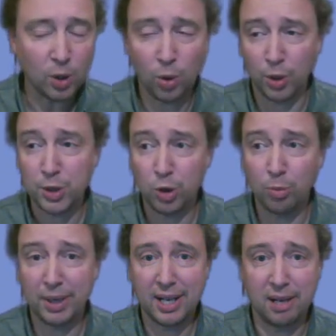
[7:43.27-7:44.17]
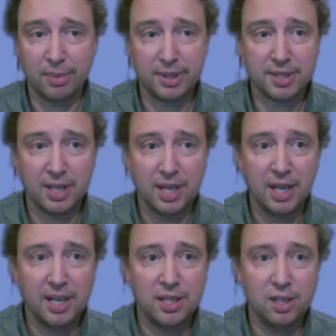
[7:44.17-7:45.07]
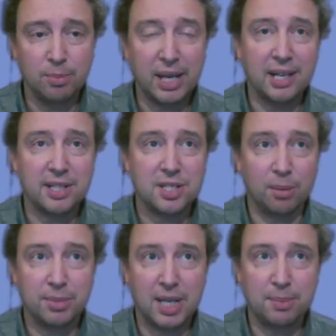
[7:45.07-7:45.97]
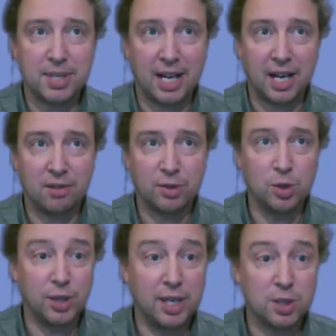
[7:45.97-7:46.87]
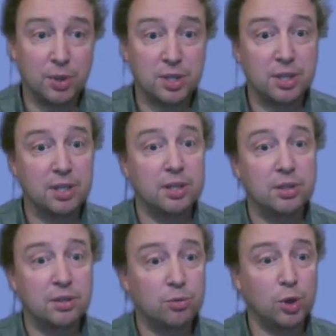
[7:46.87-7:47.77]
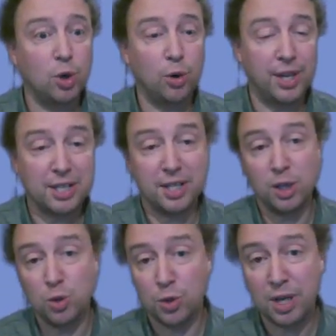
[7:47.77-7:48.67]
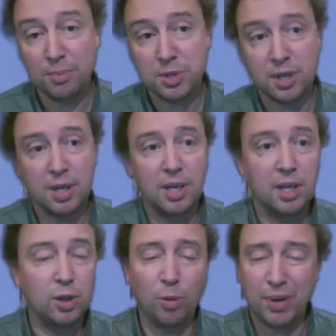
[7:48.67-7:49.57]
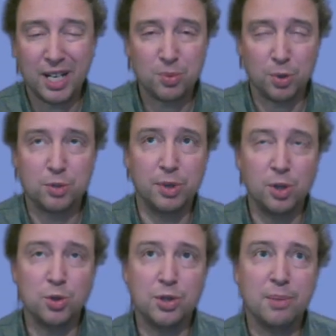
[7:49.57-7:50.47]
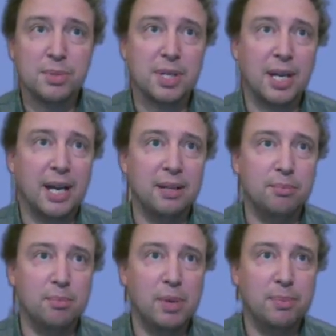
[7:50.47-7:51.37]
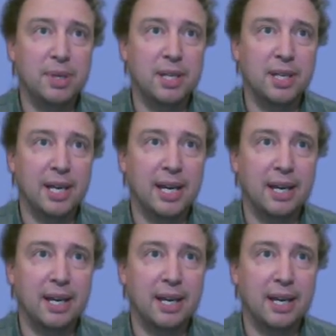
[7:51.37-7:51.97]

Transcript: or our shopping habits, you might sometimes have cookies which record things like usernames, not passwords, but usernames, and maybe